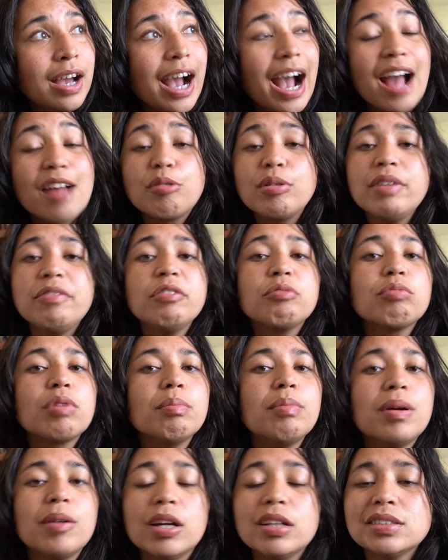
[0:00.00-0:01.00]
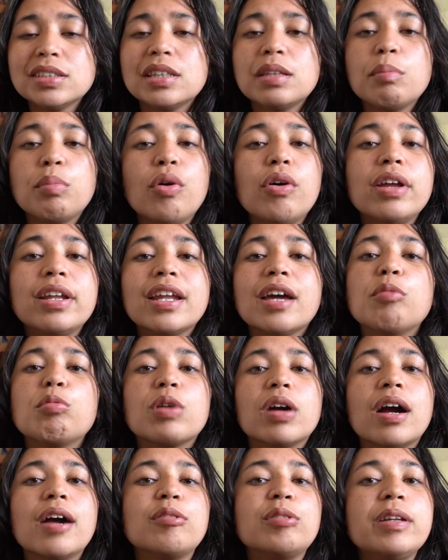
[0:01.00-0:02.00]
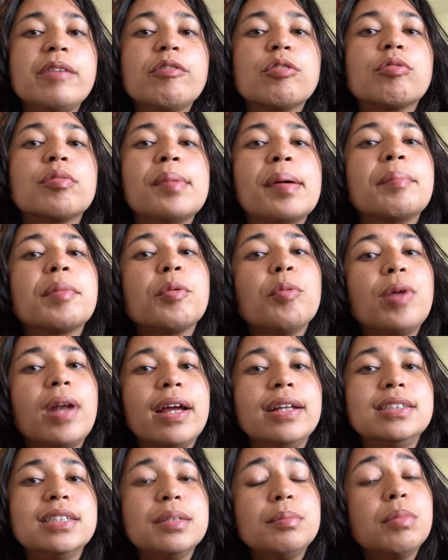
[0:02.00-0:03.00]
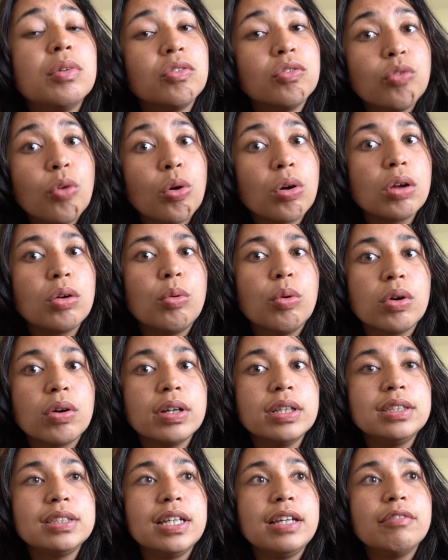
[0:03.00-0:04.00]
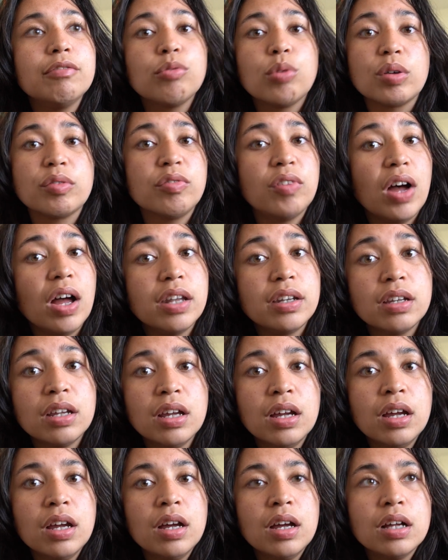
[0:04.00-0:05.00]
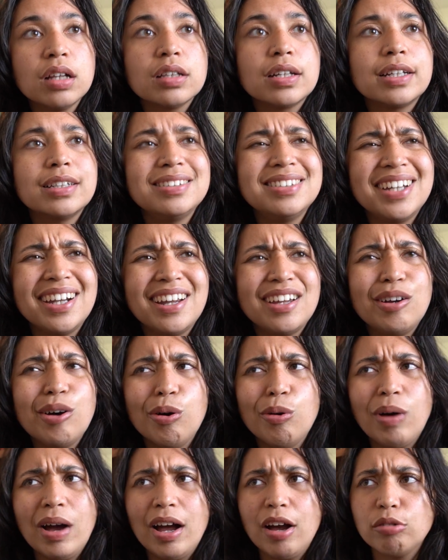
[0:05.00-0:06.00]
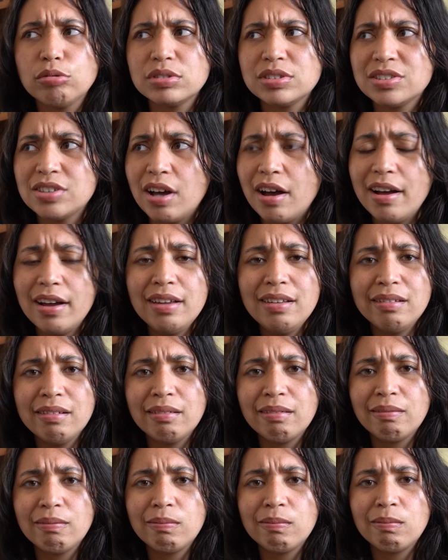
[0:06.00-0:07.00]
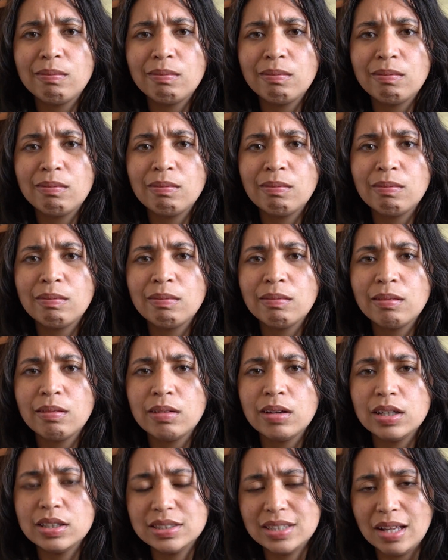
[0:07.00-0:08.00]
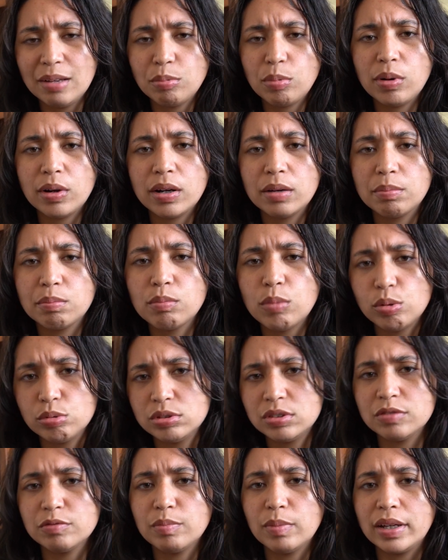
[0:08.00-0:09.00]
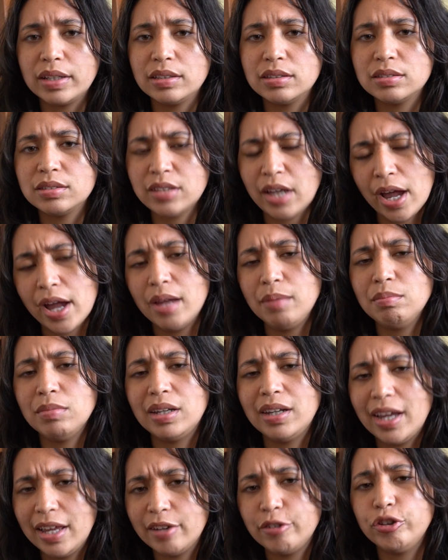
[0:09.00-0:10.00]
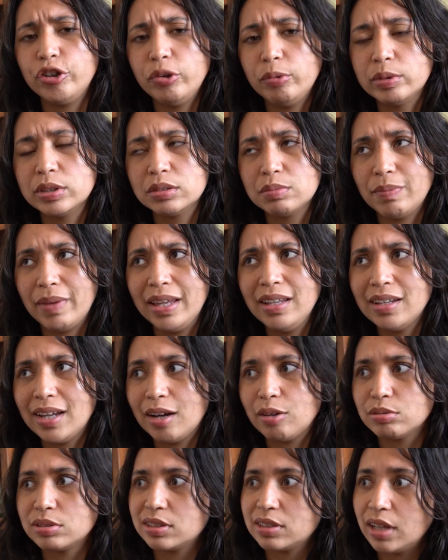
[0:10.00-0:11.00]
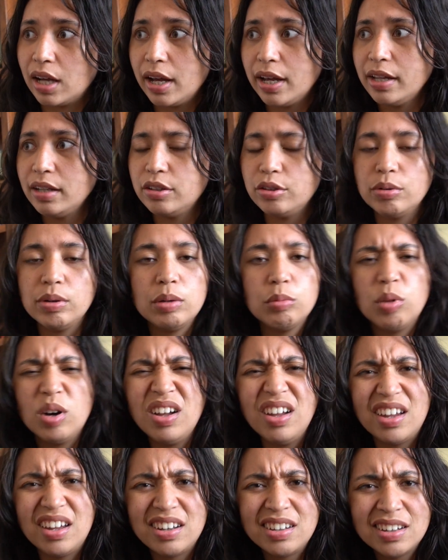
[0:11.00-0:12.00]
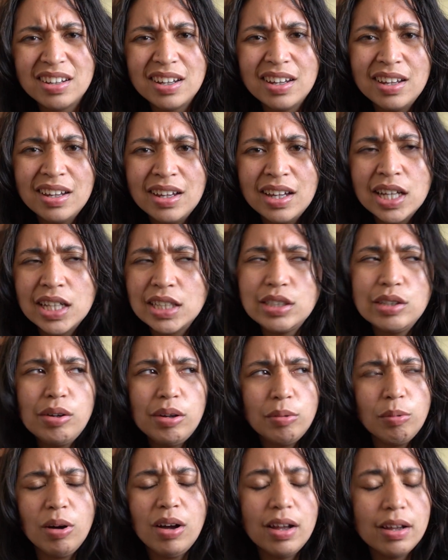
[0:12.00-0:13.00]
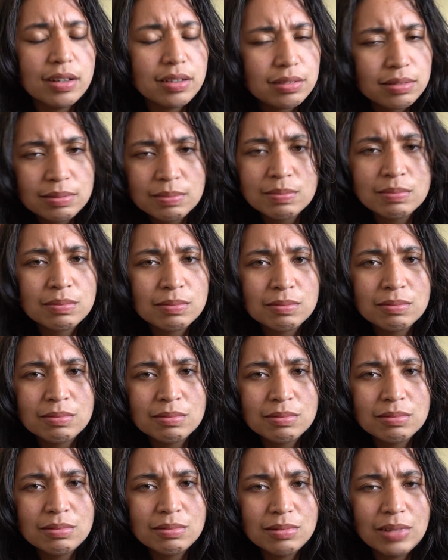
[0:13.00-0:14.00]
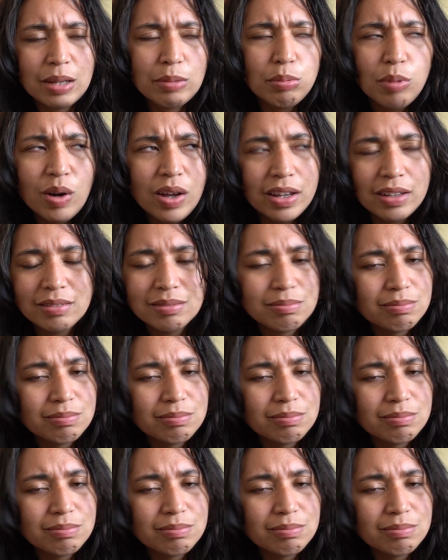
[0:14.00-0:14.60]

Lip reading: I don't even remember. It's at the point now where I don't even remember what I did before quarantine for fun. Did I go outside? Is that where most of my time and energy was spent? Outside? Doing what? What?